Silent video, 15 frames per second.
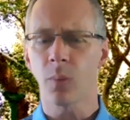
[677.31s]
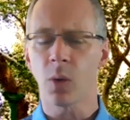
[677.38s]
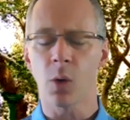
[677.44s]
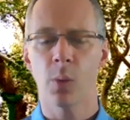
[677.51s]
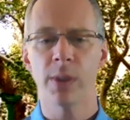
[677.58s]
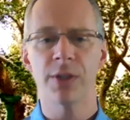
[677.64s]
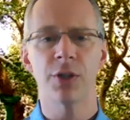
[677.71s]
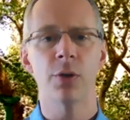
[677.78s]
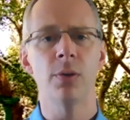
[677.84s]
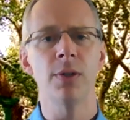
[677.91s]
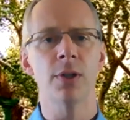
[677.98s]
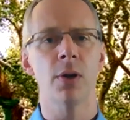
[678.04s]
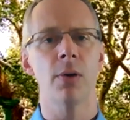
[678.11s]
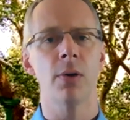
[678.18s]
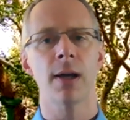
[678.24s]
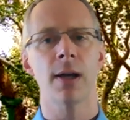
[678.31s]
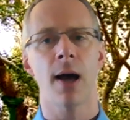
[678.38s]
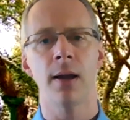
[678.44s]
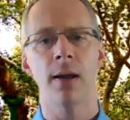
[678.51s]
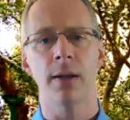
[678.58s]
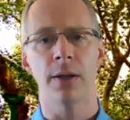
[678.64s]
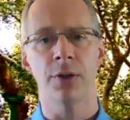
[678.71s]
When students go to
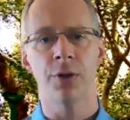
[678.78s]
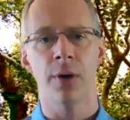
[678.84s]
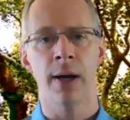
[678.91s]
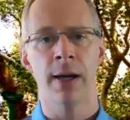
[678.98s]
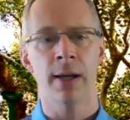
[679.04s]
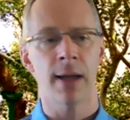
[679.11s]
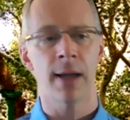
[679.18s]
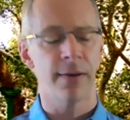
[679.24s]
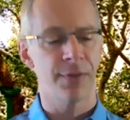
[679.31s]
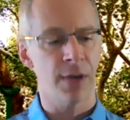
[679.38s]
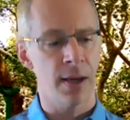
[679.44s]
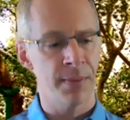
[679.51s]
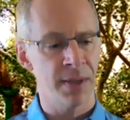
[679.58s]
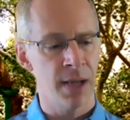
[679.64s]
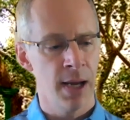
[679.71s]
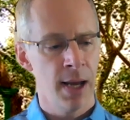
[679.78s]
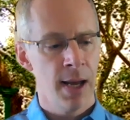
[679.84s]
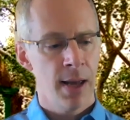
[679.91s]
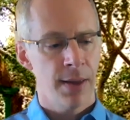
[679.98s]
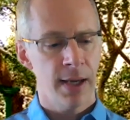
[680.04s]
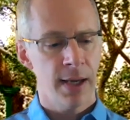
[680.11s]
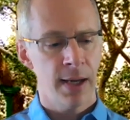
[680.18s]
college, right, a lot of times
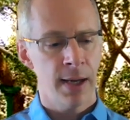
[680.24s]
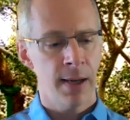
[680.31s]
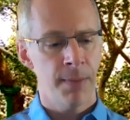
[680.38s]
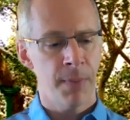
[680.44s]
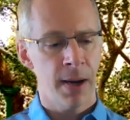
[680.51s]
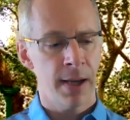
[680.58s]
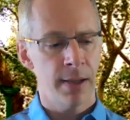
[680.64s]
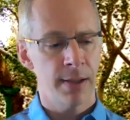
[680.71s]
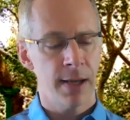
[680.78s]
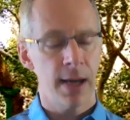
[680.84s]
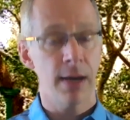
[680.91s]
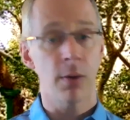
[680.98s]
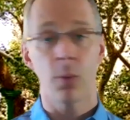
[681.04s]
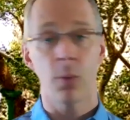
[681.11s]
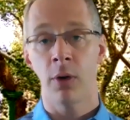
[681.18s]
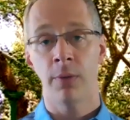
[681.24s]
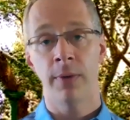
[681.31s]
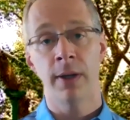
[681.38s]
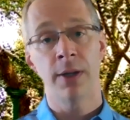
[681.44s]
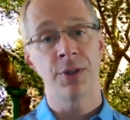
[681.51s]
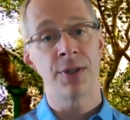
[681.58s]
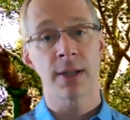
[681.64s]
they might take a world
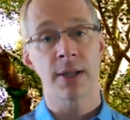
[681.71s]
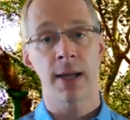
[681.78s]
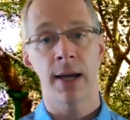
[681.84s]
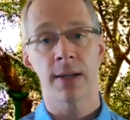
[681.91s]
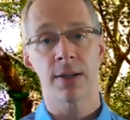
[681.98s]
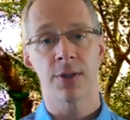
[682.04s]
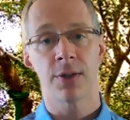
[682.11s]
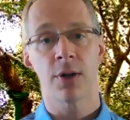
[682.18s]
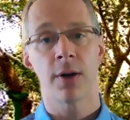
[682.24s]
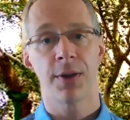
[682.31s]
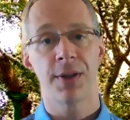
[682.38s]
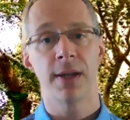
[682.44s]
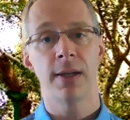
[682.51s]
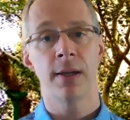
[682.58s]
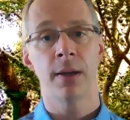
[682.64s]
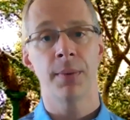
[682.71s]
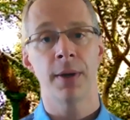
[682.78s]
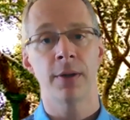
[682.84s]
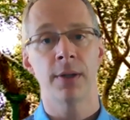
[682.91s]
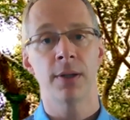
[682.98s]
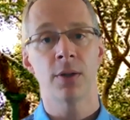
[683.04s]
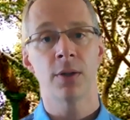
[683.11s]
religions class and start thinking about
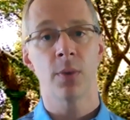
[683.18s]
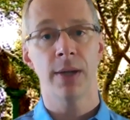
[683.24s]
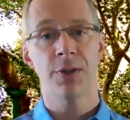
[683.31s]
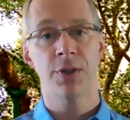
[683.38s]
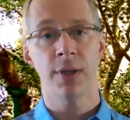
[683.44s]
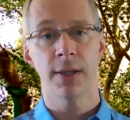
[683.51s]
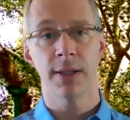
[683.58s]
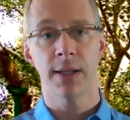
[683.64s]
these questions.